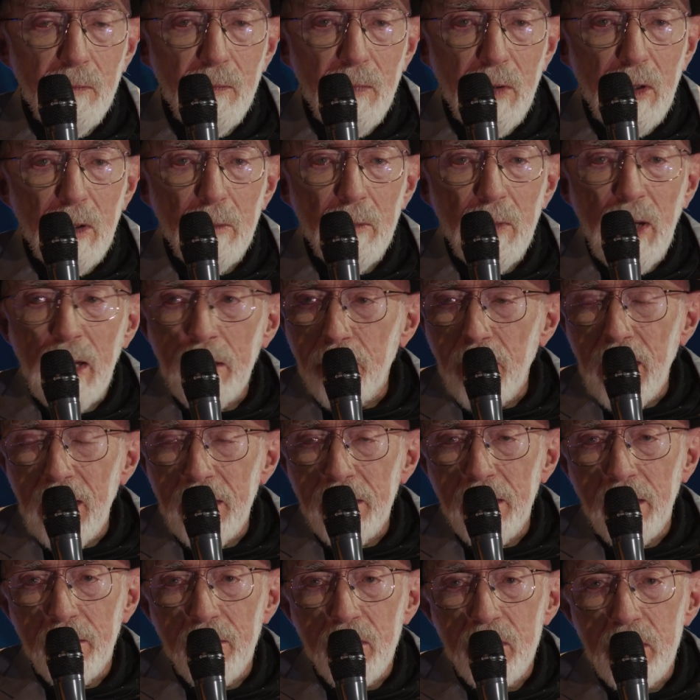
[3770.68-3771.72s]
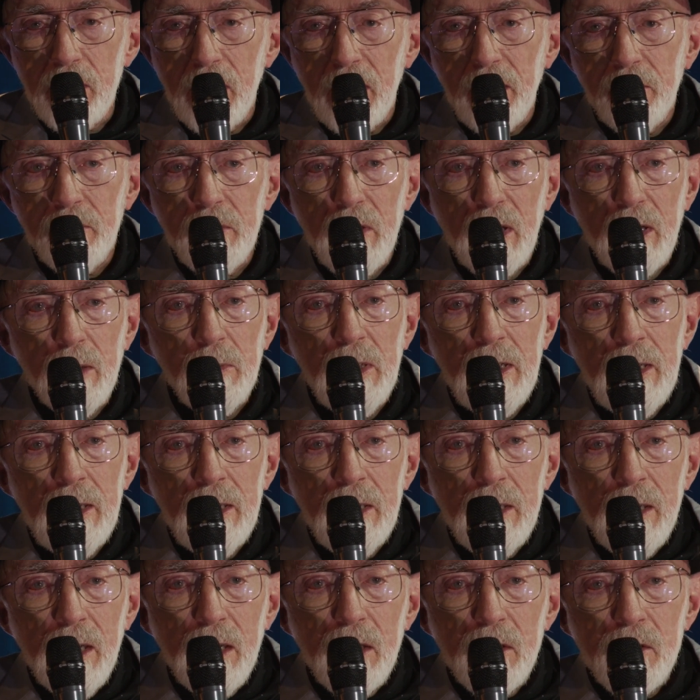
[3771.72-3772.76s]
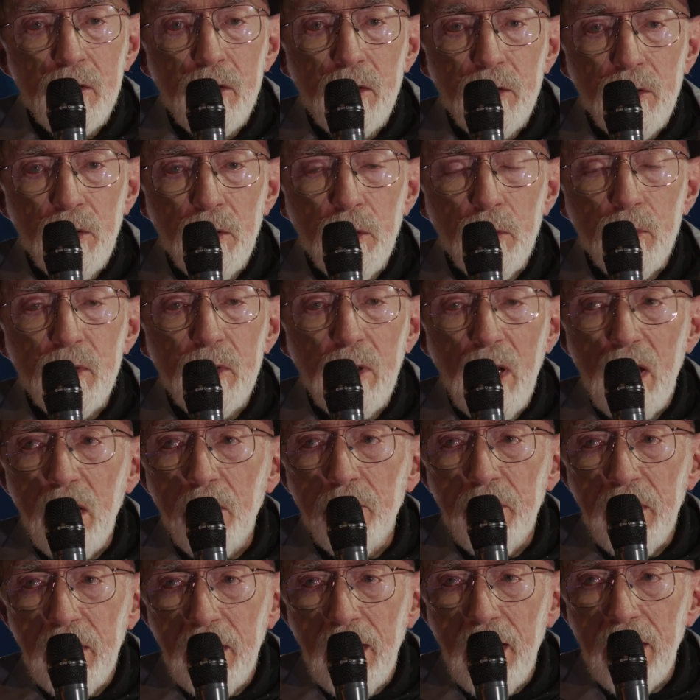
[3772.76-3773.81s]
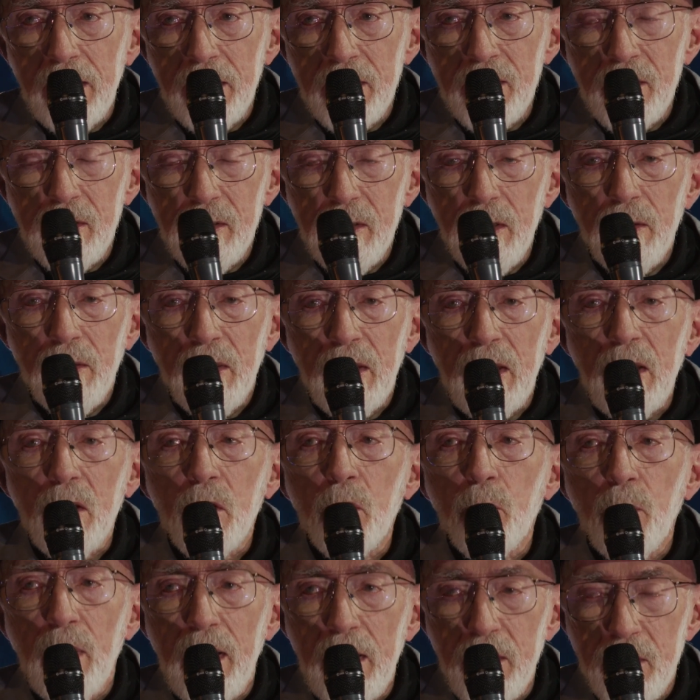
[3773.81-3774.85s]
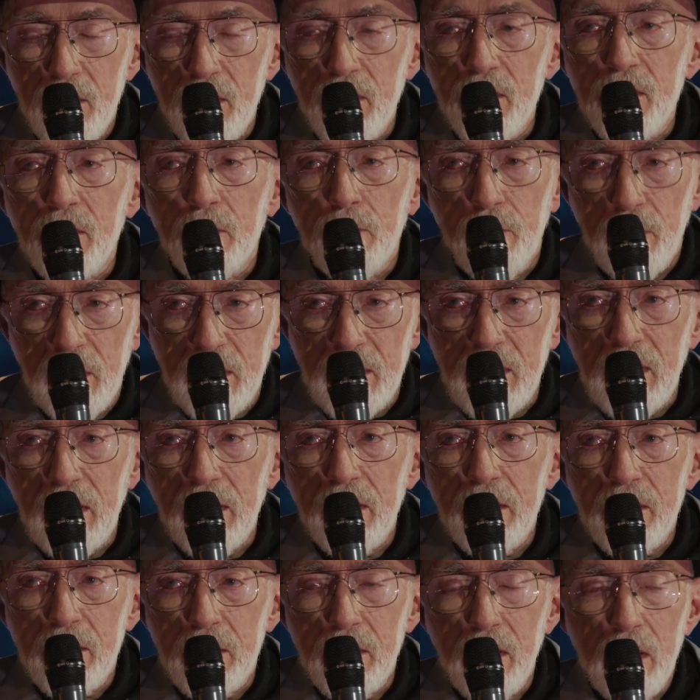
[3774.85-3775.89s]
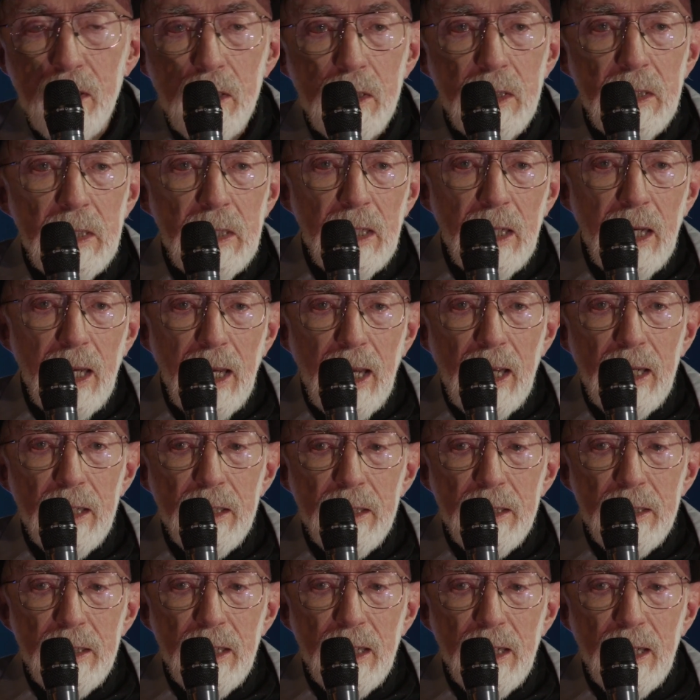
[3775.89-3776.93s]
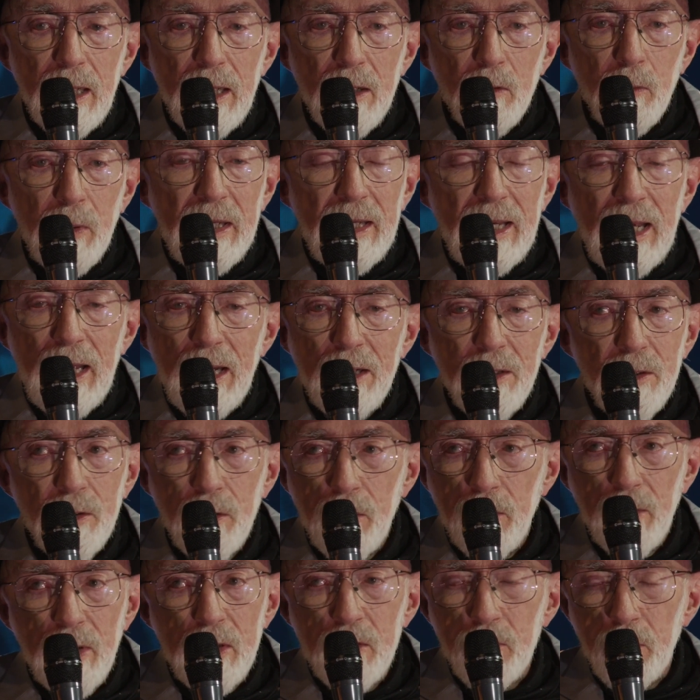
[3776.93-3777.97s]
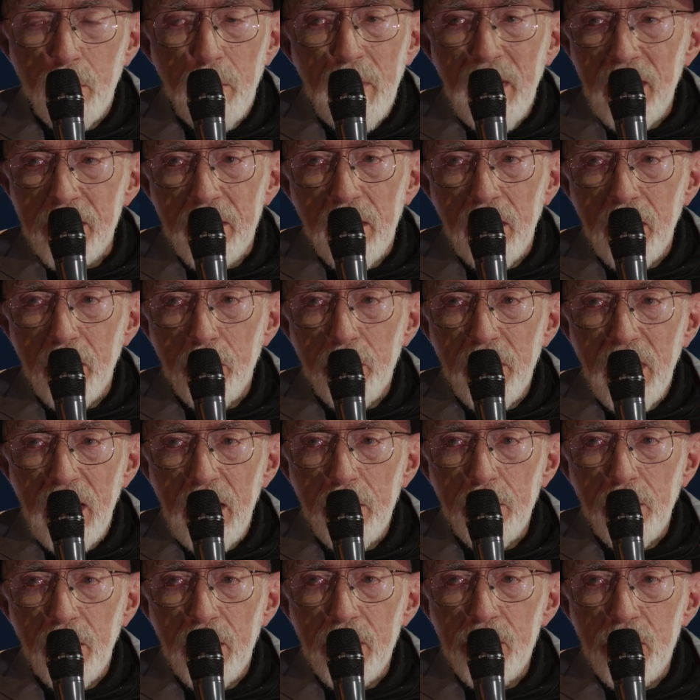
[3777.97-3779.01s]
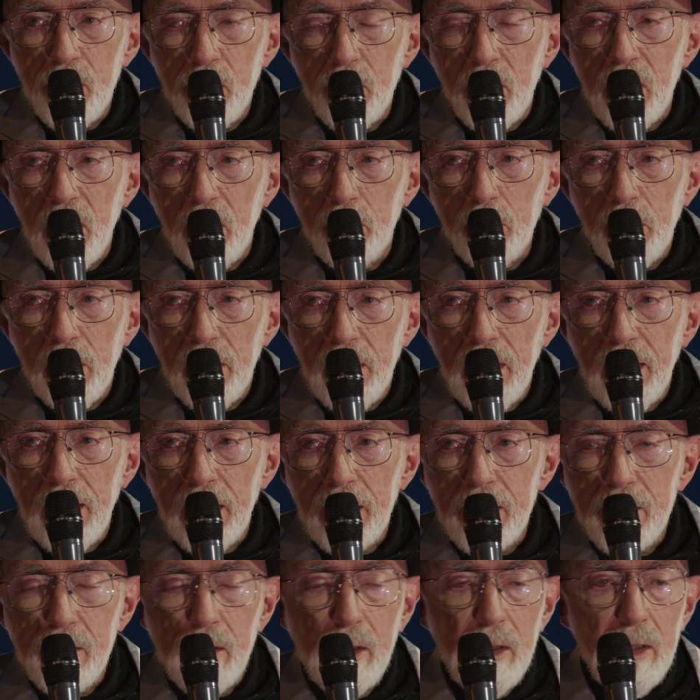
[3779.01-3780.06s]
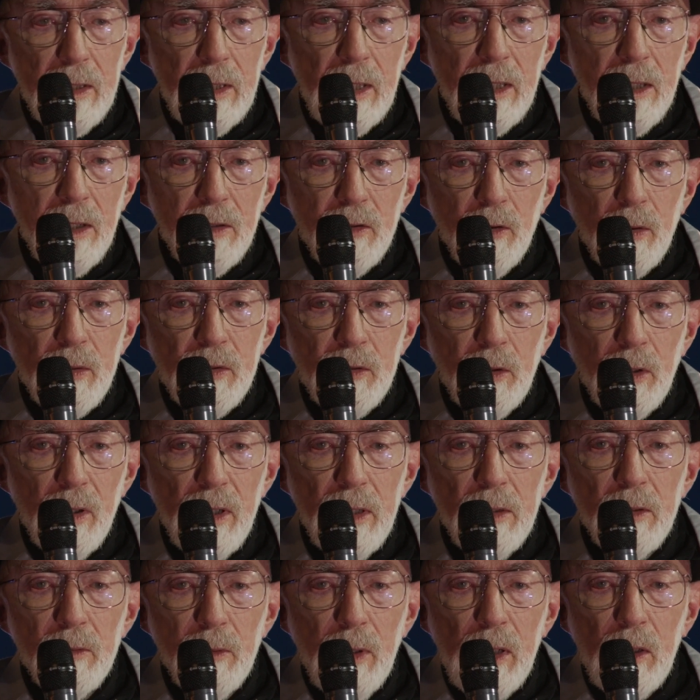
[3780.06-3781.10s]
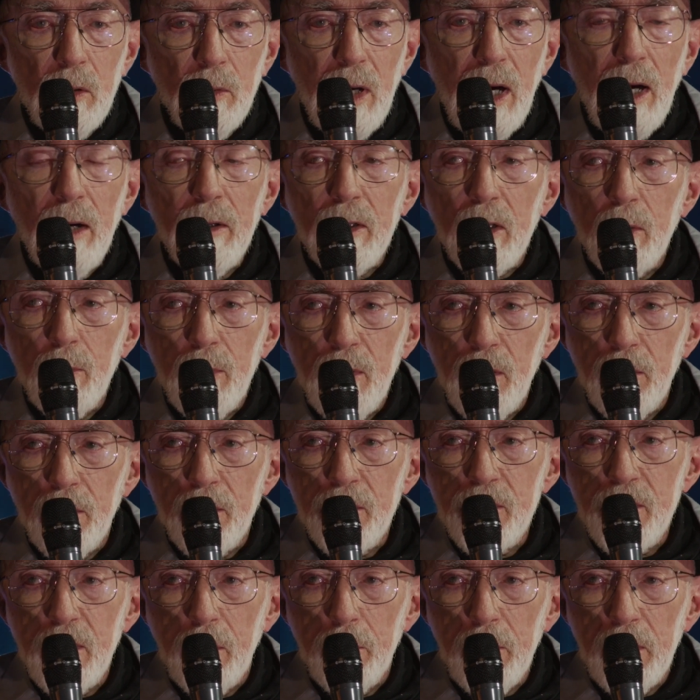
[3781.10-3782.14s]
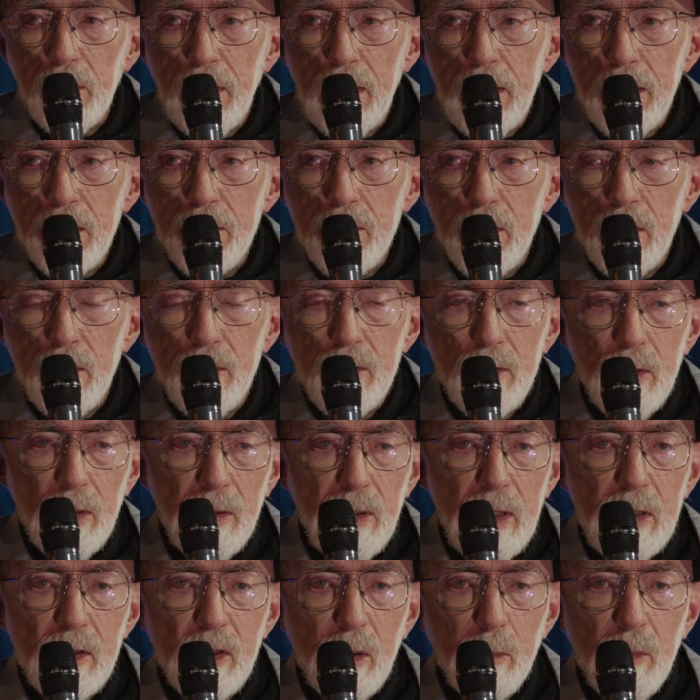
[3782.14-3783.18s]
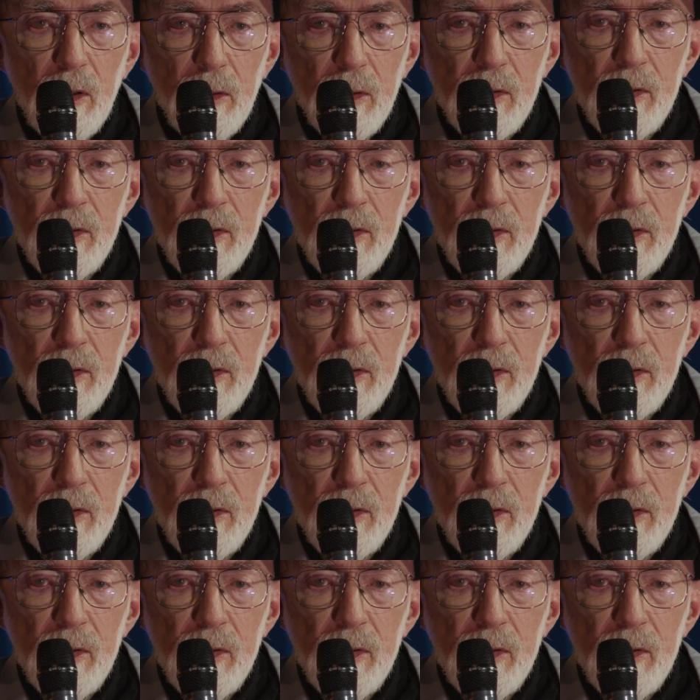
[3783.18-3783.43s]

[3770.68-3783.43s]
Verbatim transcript: or my granddaughter's lifetime, is through solving the equations of physics. And we can't do this with pencil and paper, it's too complex. So it's going to require computer simulations, and these computer